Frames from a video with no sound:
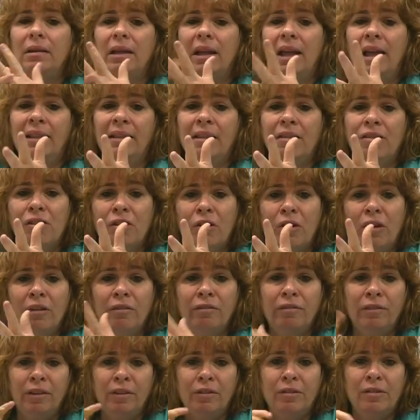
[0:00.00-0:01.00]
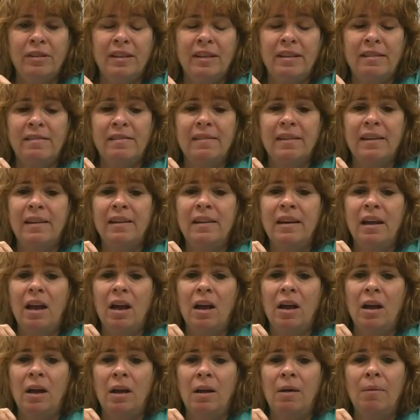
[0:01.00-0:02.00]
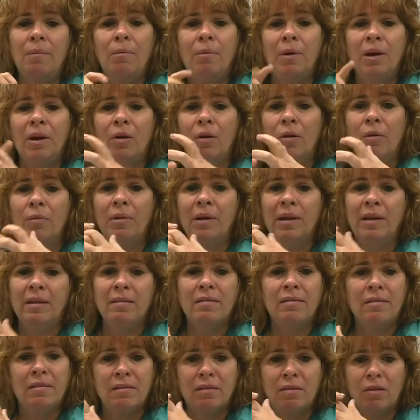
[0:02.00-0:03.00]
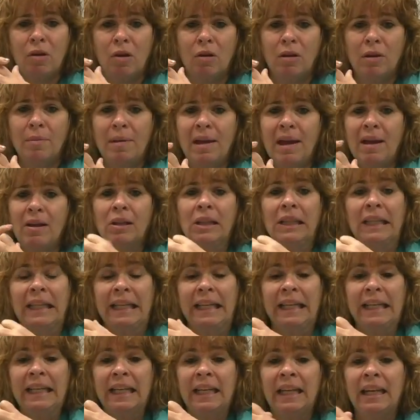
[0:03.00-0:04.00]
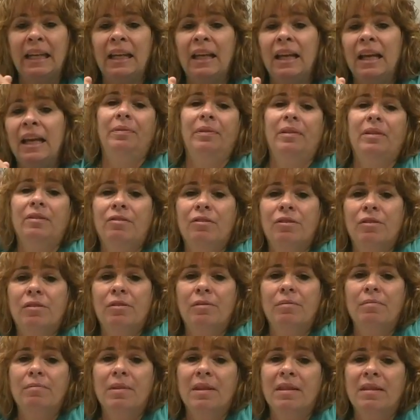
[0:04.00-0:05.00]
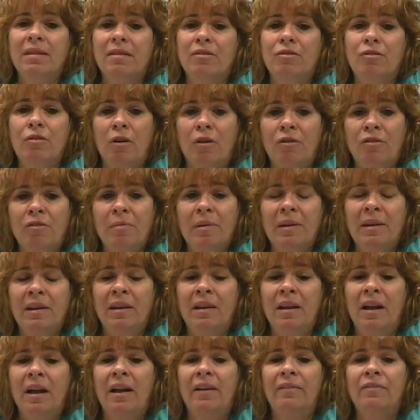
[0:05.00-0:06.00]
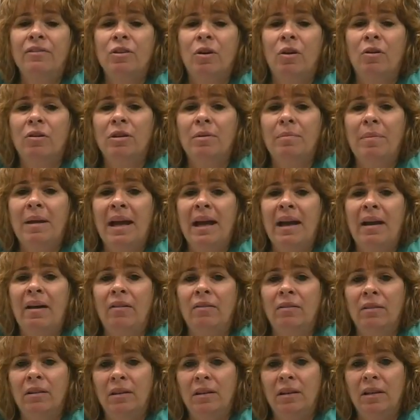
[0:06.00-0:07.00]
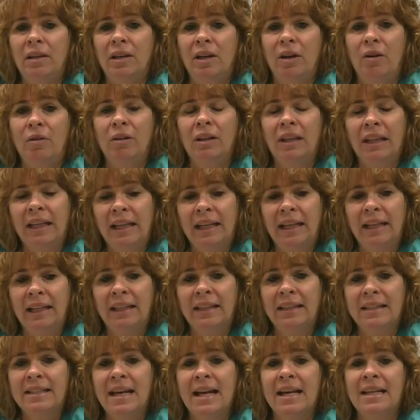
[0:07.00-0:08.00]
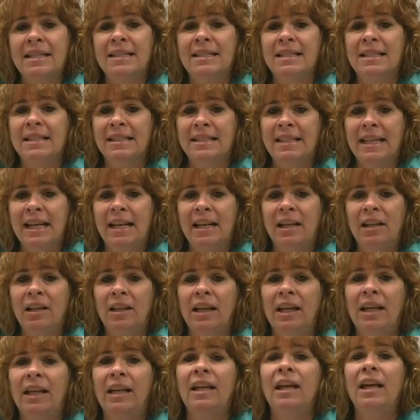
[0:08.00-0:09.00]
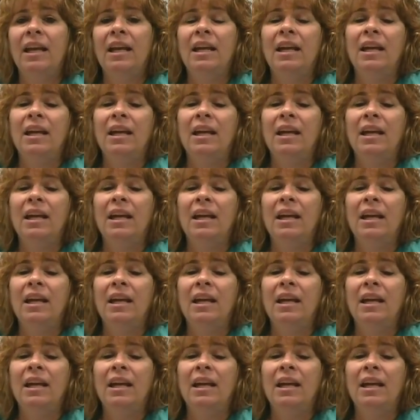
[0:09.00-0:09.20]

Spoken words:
At the start of flu season, we always talk about cleaning. Mrs. Grossman and I have talked about, cleaning the desk daily,